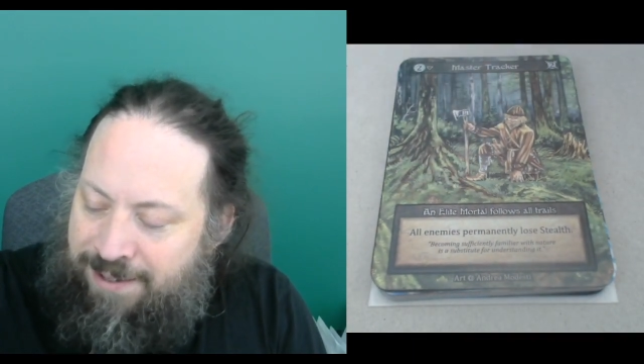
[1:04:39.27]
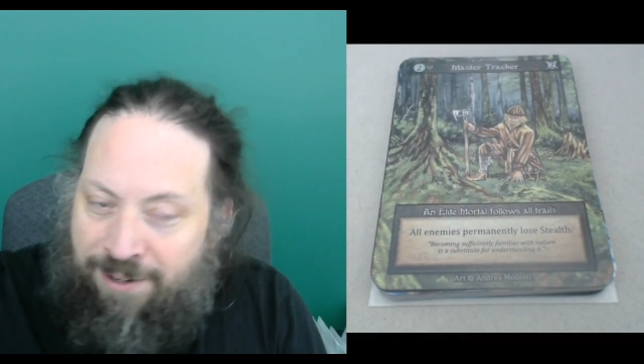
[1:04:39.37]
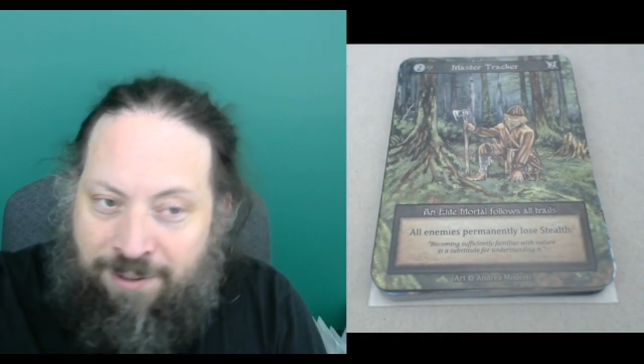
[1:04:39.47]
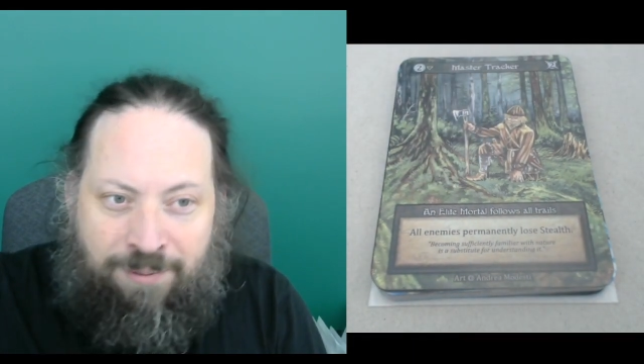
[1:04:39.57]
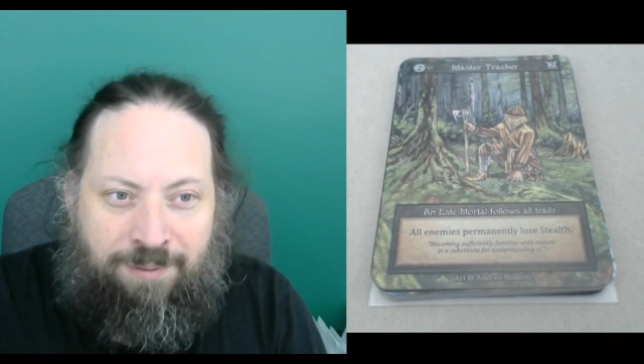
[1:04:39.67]

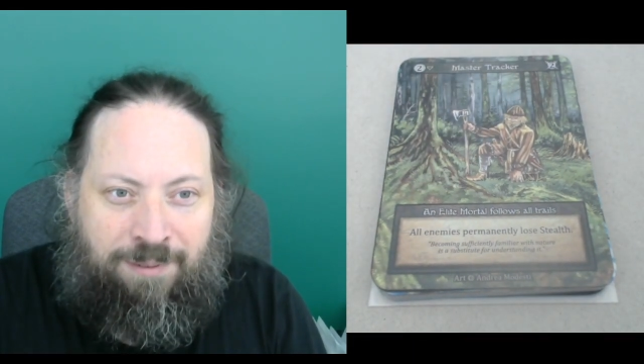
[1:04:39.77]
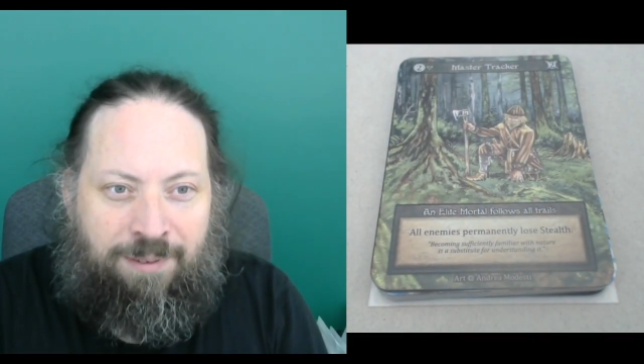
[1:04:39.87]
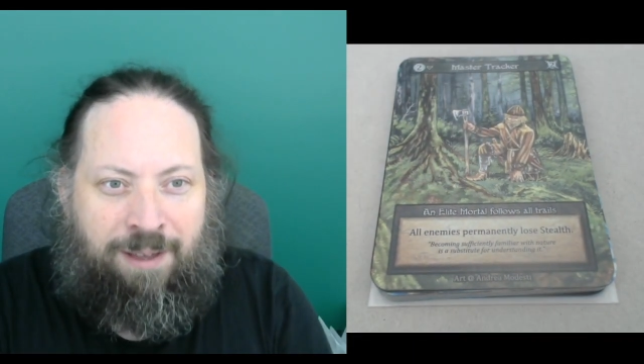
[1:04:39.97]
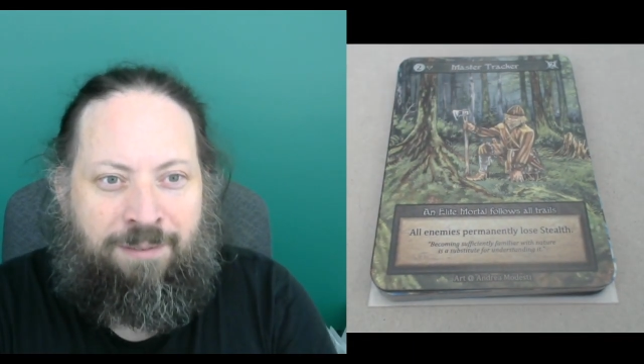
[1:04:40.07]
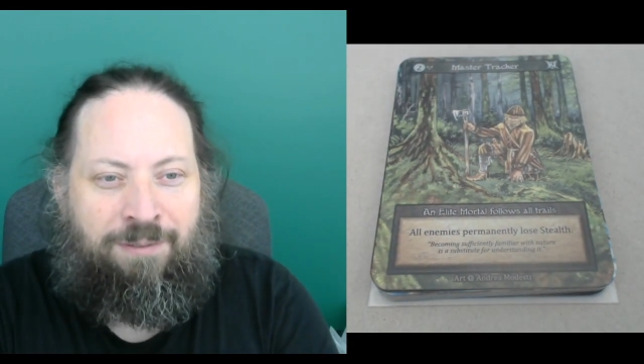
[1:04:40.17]
don't
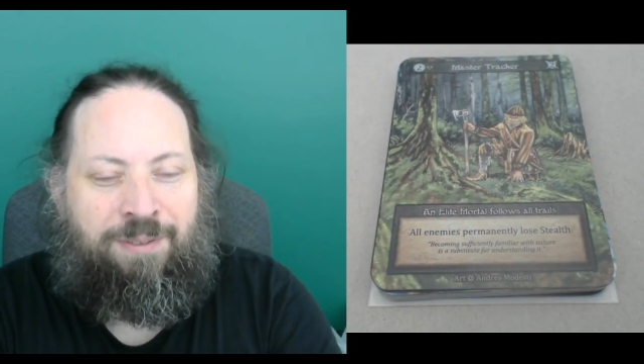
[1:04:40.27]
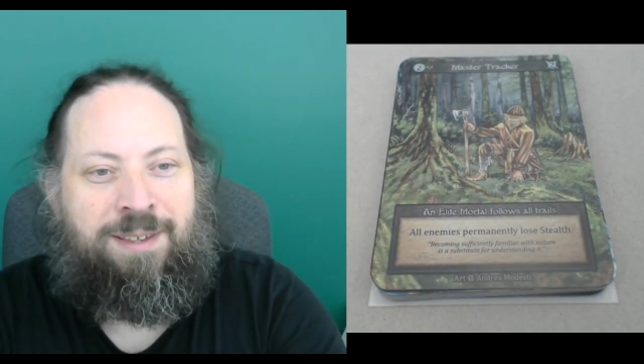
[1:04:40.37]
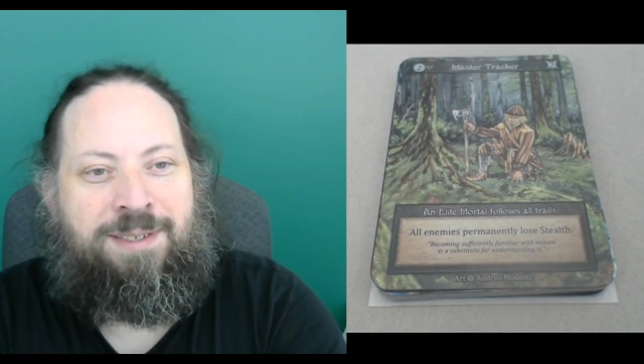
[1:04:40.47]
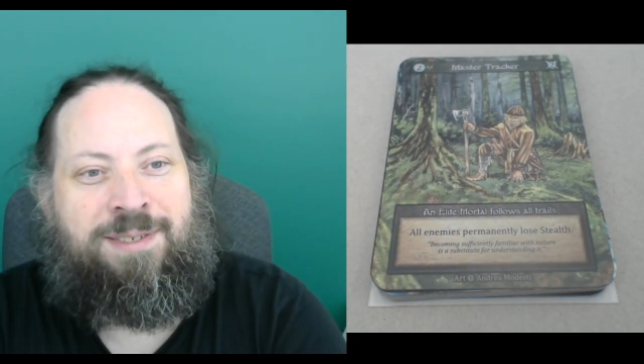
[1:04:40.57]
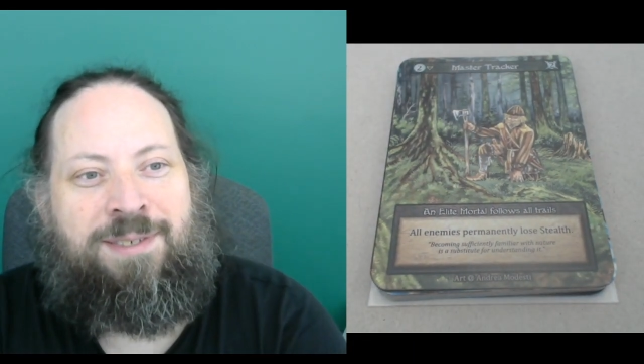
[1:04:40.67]
love
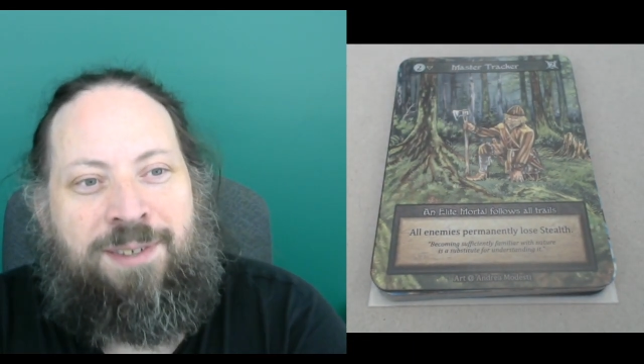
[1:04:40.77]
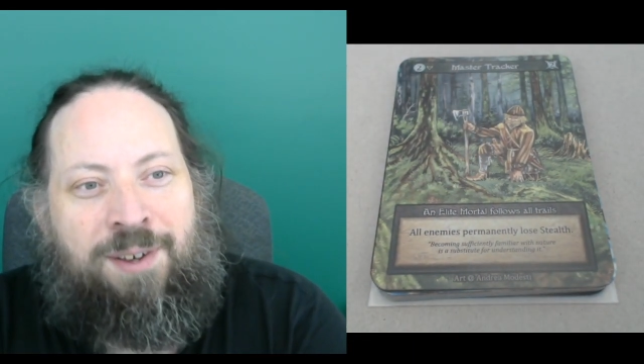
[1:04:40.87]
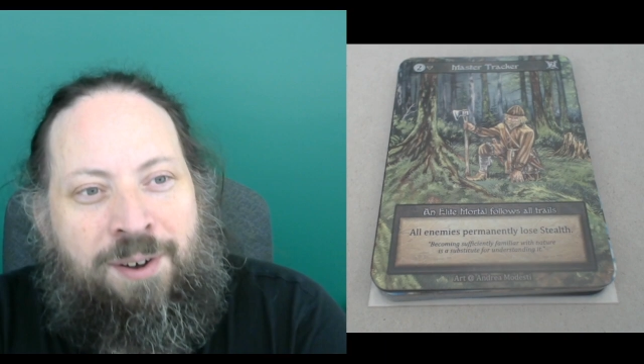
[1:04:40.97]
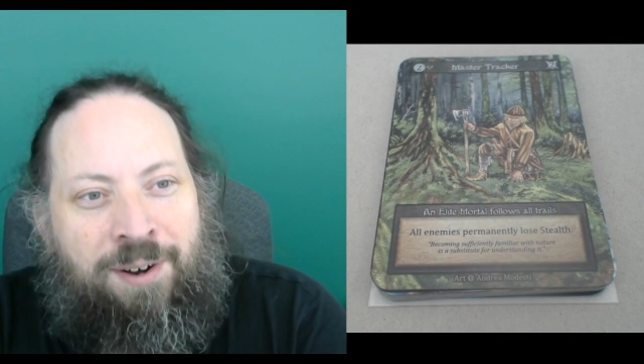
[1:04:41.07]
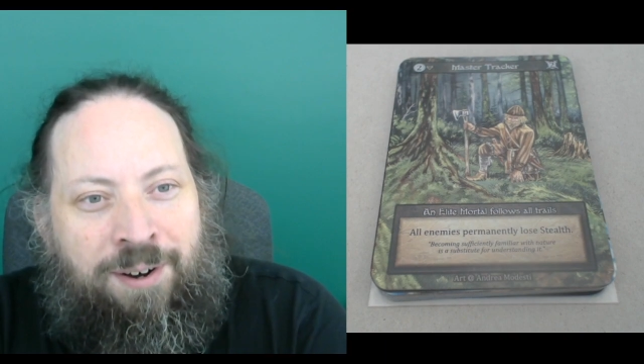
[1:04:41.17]
this
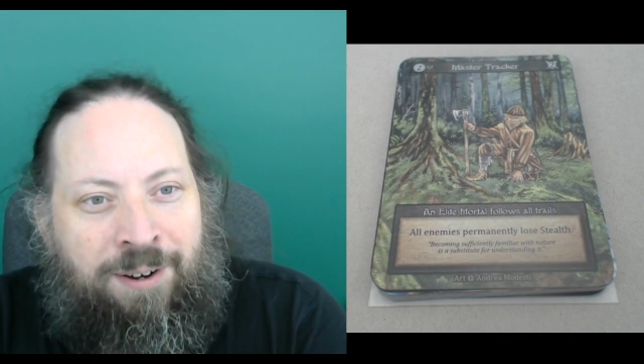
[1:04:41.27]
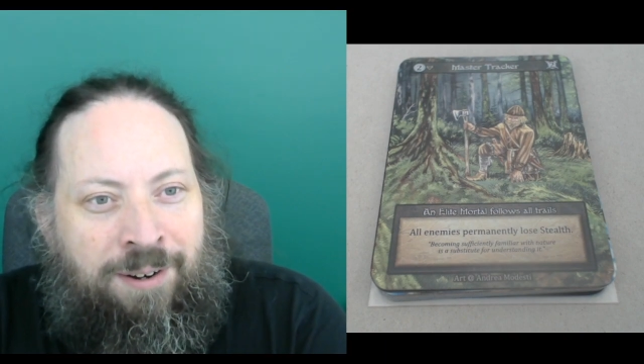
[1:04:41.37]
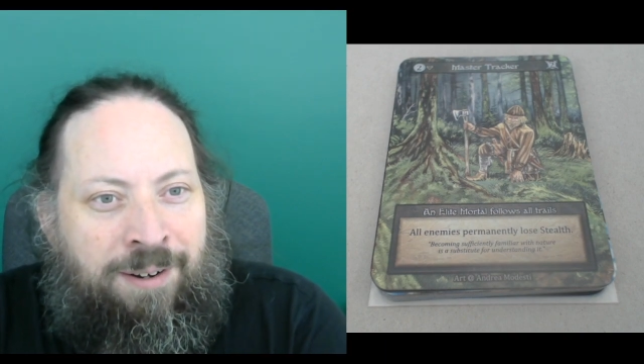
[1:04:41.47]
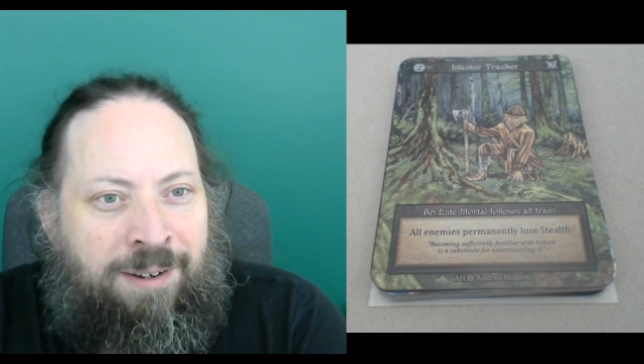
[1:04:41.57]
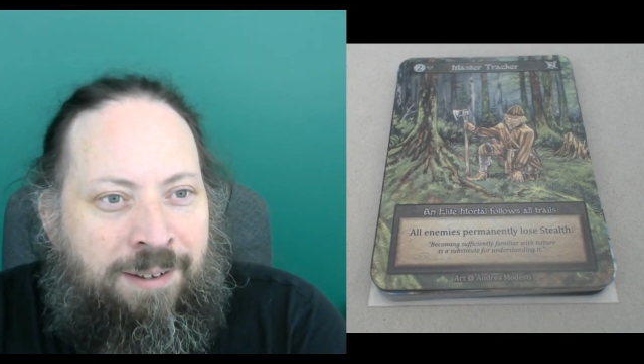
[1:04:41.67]

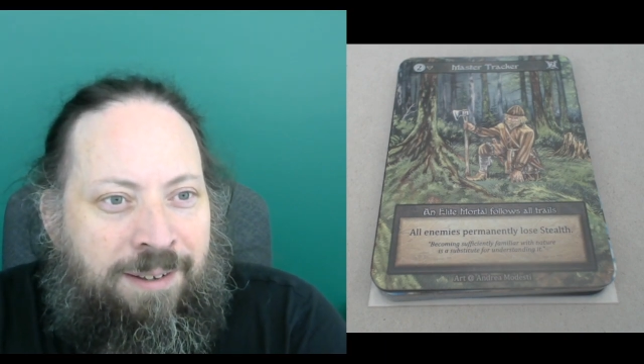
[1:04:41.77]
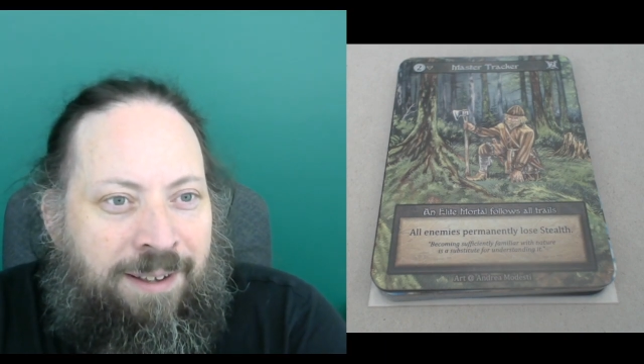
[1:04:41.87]
card.